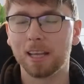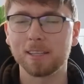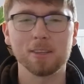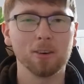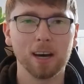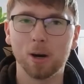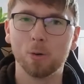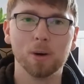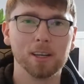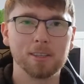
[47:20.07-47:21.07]
That's not how it
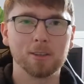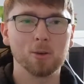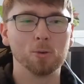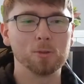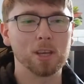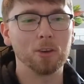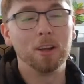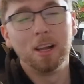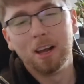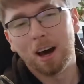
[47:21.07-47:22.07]
works at all. So
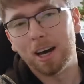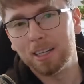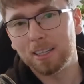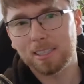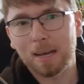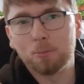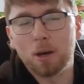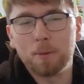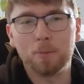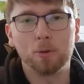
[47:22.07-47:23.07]
I understand why
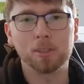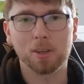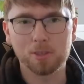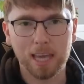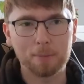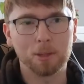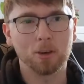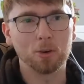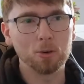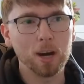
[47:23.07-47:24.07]
people are so
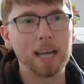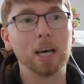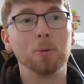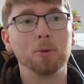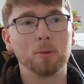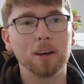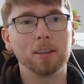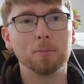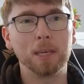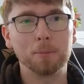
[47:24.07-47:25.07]
skeptical, and I would
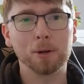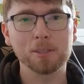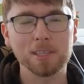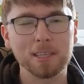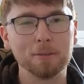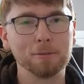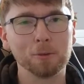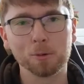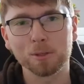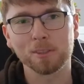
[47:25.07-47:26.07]
rather be a positive
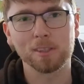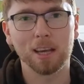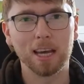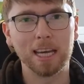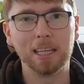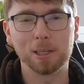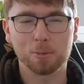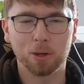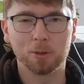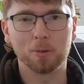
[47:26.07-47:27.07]
force in this
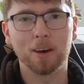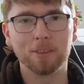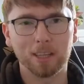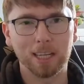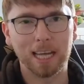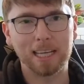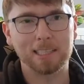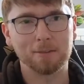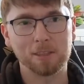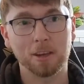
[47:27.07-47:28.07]
world rather than a
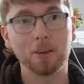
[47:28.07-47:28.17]
negative. So